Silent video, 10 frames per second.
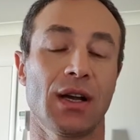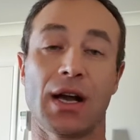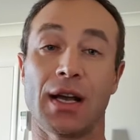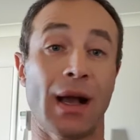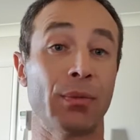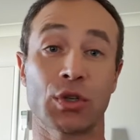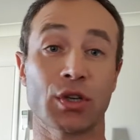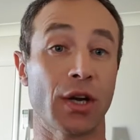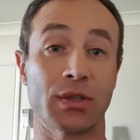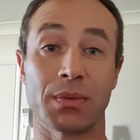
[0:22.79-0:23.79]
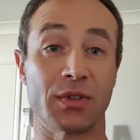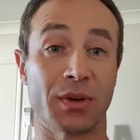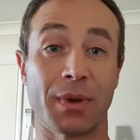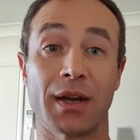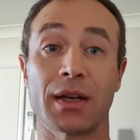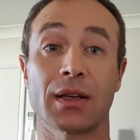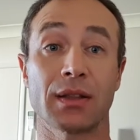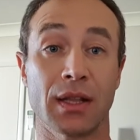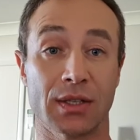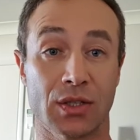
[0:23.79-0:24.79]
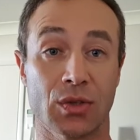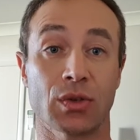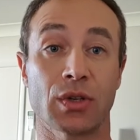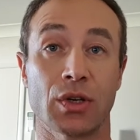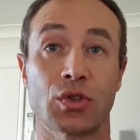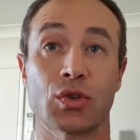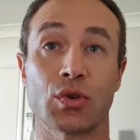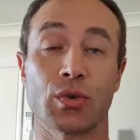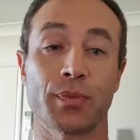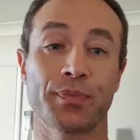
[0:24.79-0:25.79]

I'm not trying to be dramatic, that's totally true.